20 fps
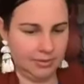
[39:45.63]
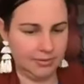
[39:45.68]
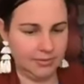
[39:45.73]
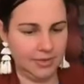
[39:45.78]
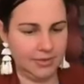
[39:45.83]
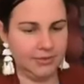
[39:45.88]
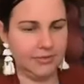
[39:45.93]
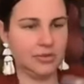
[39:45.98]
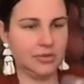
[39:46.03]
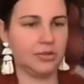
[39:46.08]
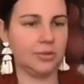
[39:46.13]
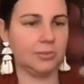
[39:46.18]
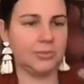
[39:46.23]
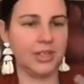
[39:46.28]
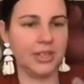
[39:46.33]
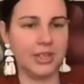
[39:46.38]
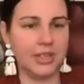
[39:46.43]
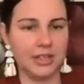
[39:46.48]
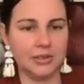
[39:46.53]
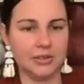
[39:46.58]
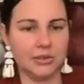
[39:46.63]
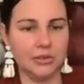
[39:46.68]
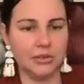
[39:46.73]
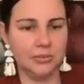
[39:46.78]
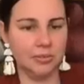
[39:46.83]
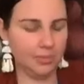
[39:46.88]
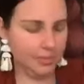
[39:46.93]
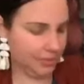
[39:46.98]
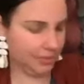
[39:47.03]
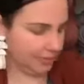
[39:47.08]
I've chopped the end off.
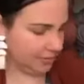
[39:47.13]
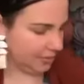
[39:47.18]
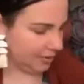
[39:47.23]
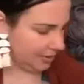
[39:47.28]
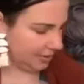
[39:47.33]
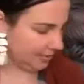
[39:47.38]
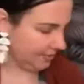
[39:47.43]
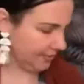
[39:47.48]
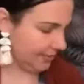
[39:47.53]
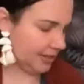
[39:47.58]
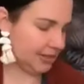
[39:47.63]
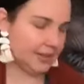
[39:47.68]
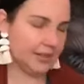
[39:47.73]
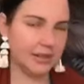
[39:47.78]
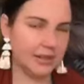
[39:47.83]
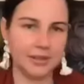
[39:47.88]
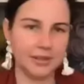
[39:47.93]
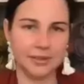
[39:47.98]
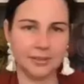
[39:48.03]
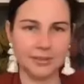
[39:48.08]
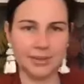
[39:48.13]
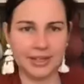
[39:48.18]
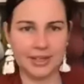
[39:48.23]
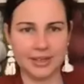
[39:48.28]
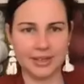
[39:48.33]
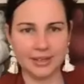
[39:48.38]
Oh no, there's another one here.